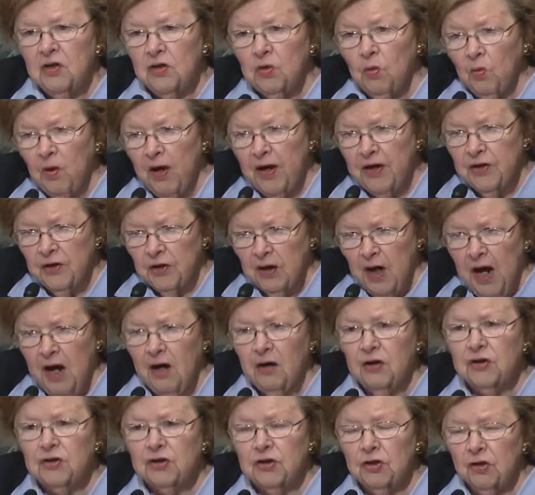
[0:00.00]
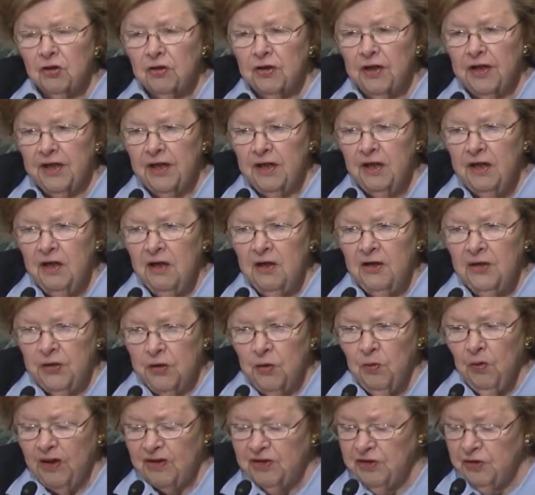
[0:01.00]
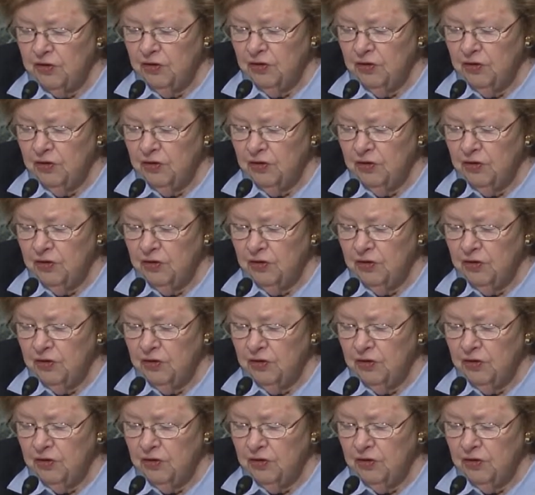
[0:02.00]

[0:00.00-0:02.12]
the way our attorney, U.S.